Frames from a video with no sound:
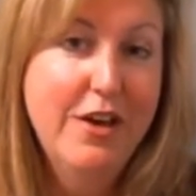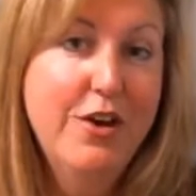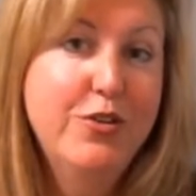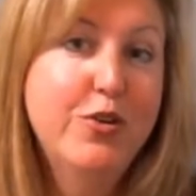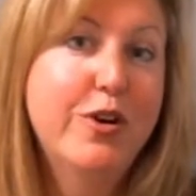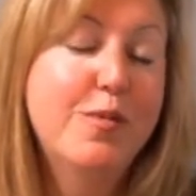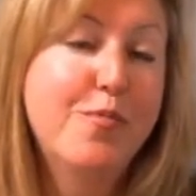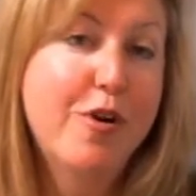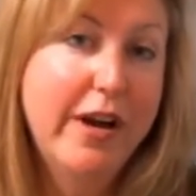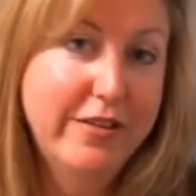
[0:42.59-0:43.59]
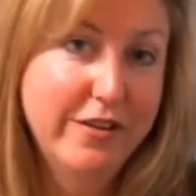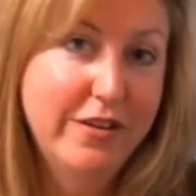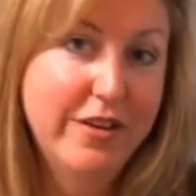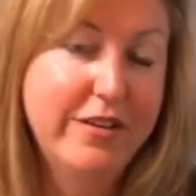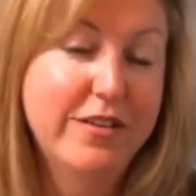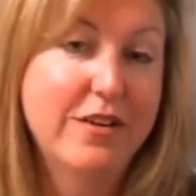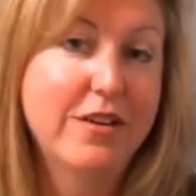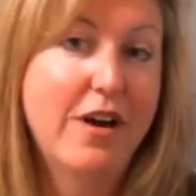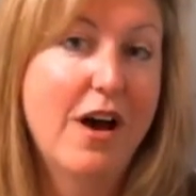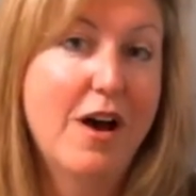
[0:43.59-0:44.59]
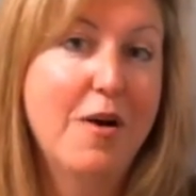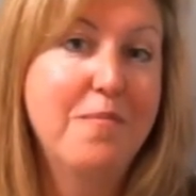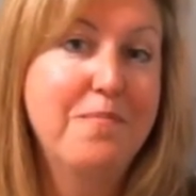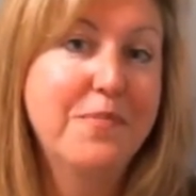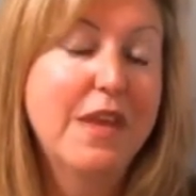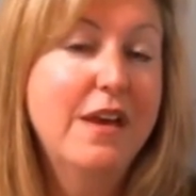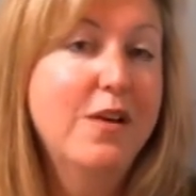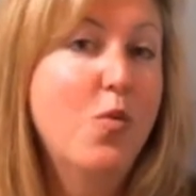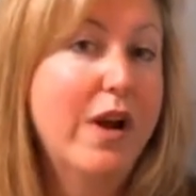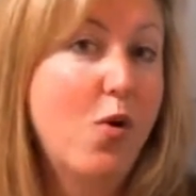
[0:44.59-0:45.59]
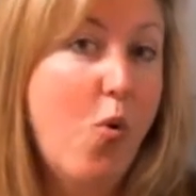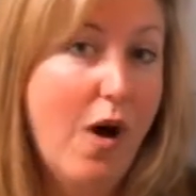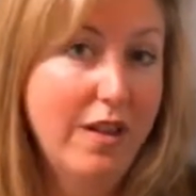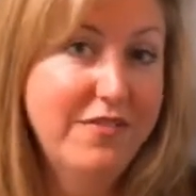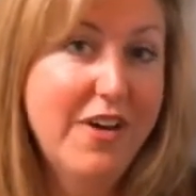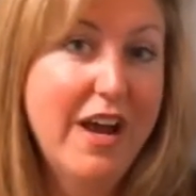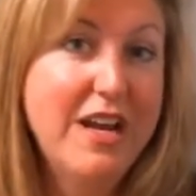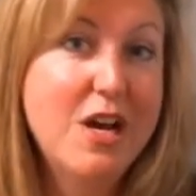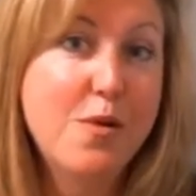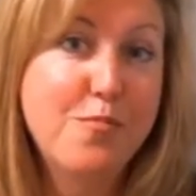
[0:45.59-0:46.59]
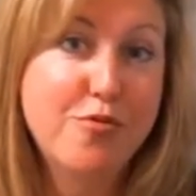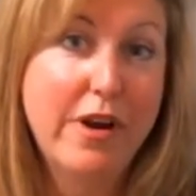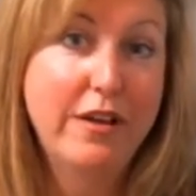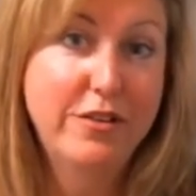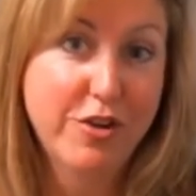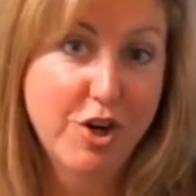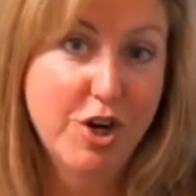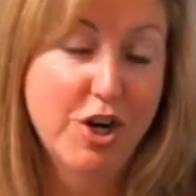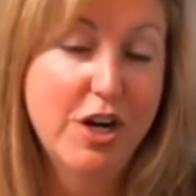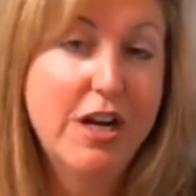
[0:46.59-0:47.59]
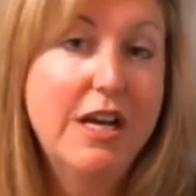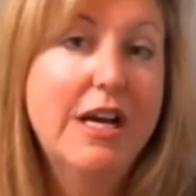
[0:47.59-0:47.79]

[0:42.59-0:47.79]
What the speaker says: So an appraisal is when a qualified appraiser